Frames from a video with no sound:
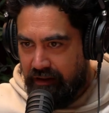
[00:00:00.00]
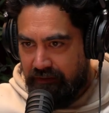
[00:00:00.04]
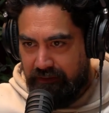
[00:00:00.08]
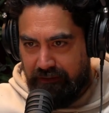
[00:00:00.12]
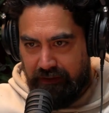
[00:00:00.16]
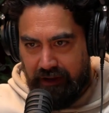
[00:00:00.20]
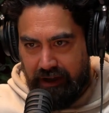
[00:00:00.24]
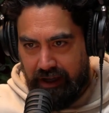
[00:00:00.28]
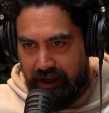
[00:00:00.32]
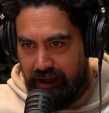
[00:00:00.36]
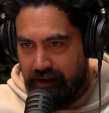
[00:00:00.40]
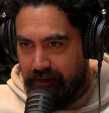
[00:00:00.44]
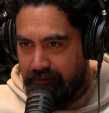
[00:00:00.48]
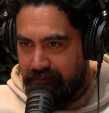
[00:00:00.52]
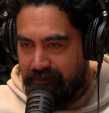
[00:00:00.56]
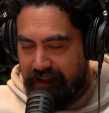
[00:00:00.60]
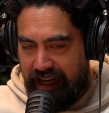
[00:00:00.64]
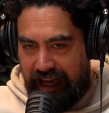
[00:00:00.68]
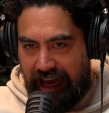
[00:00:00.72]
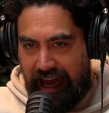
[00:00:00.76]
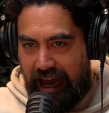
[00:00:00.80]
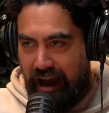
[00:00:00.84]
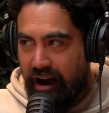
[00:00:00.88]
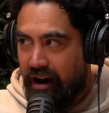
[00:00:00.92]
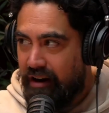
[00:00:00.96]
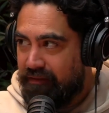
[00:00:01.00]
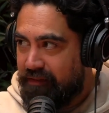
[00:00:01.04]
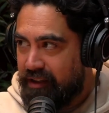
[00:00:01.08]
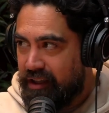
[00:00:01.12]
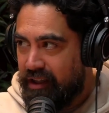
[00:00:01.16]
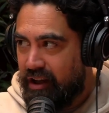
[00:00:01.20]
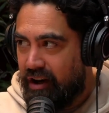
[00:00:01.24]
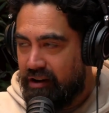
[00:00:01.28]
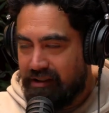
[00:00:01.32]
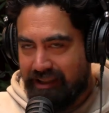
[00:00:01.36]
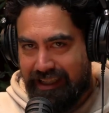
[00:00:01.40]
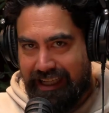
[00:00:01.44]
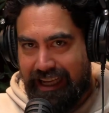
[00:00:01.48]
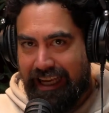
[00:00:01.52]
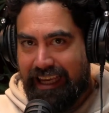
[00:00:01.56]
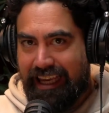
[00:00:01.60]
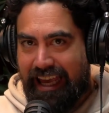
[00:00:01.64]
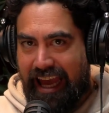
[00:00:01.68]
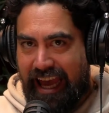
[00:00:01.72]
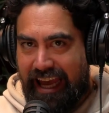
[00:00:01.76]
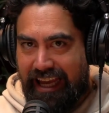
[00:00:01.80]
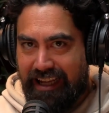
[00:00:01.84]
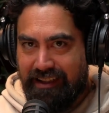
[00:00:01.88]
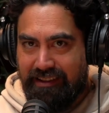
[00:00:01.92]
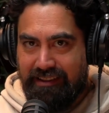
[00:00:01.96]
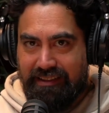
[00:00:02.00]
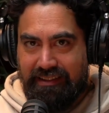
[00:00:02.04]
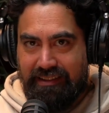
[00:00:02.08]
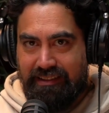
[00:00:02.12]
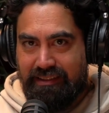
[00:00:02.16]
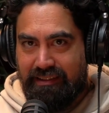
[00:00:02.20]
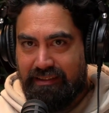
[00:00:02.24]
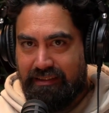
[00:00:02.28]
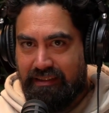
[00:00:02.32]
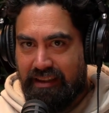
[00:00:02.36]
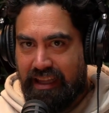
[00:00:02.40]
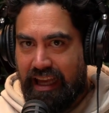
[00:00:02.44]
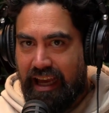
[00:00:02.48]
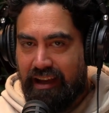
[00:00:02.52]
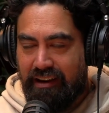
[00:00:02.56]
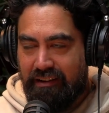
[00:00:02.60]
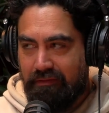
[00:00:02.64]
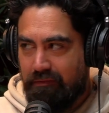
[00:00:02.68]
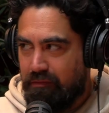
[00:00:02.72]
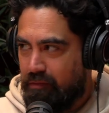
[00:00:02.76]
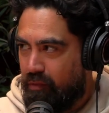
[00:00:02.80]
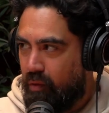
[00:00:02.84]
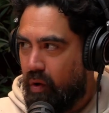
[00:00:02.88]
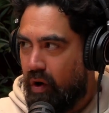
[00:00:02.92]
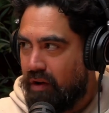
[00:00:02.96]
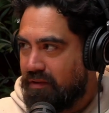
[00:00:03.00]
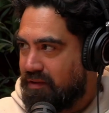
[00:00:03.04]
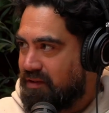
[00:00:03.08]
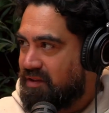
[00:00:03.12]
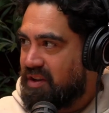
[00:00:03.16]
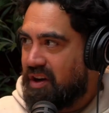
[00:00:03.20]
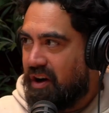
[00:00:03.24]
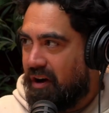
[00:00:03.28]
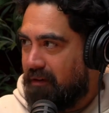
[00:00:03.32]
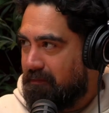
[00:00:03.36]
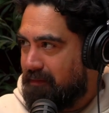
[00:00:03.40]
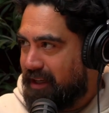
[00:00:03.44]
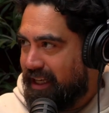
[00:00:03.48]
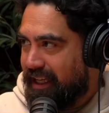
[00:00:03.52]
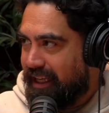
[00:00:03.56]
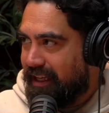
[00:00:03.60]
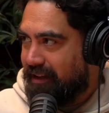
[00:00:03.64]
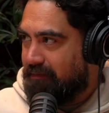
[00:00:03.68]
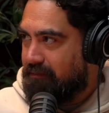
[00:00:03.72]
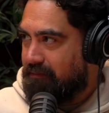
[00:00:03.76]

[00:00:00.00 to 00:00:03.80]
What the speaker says: for however long decades. That was comedy in